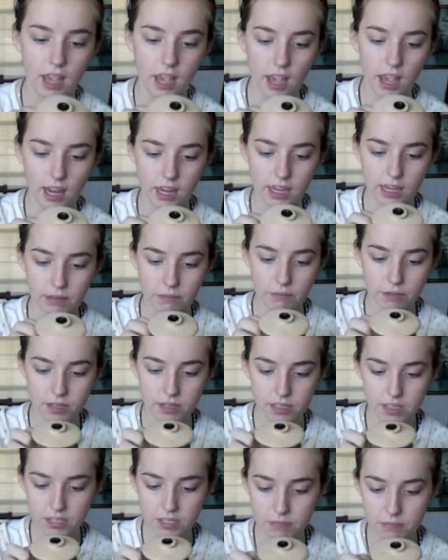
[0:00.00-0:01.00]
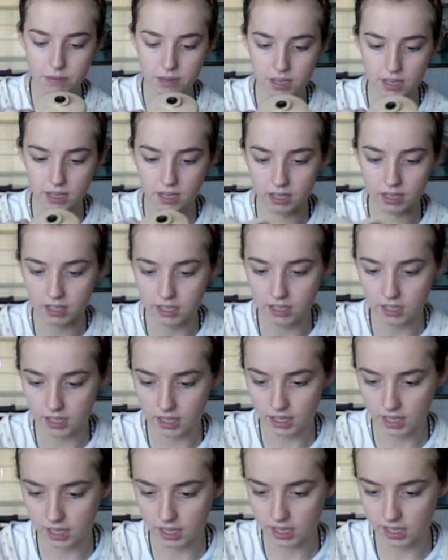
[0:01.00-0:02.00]
I was spinning
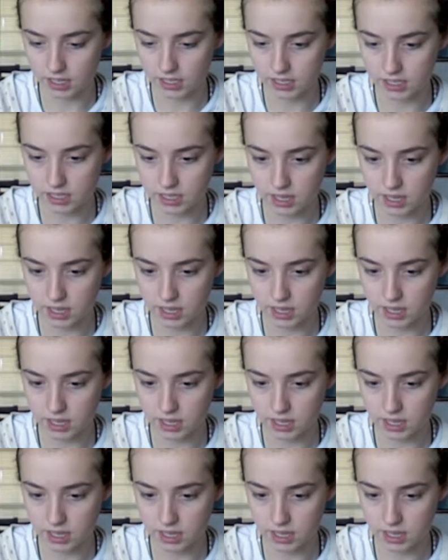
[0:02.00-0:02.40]
it,